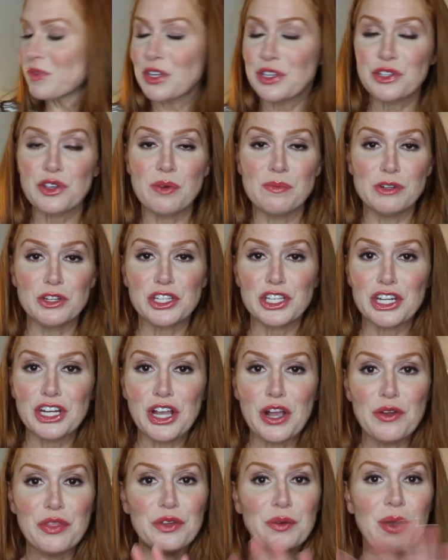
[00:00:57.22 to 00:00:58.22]
So I'm just going to
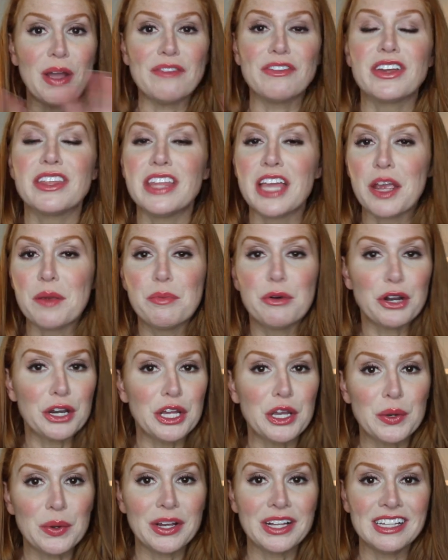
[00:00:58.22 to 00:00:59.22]
go through everything
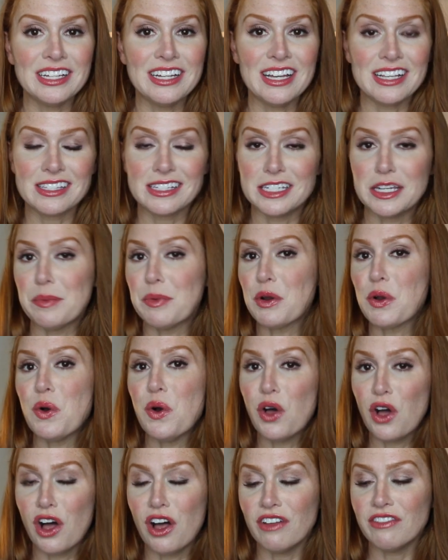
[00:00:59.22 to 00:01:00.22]
pretty quickly as a typical
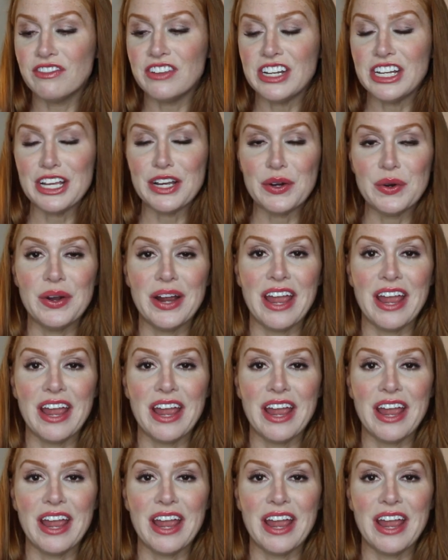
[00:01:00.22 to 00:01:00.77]
haul video,